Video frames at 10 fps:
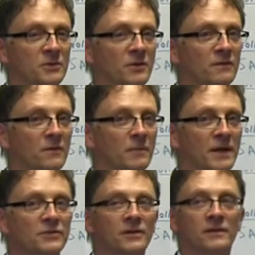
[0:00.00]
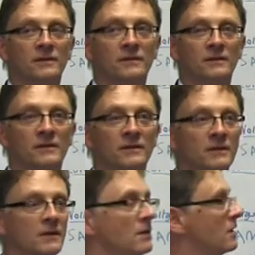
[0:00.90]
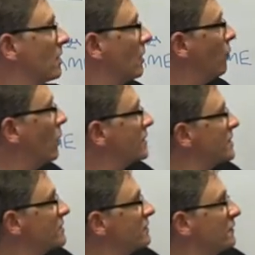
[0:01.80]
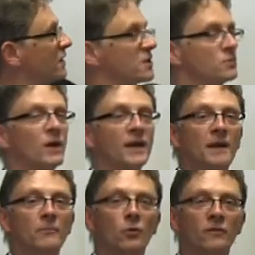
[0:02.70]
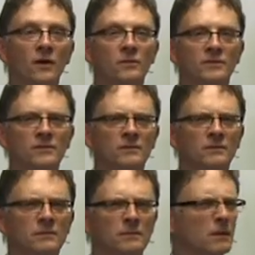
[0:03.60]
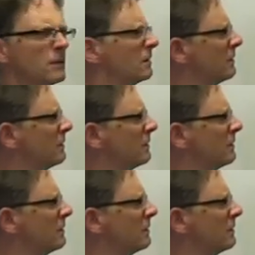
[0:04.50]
a 12-volt battery. Why doesn't the first one get more volts? Well,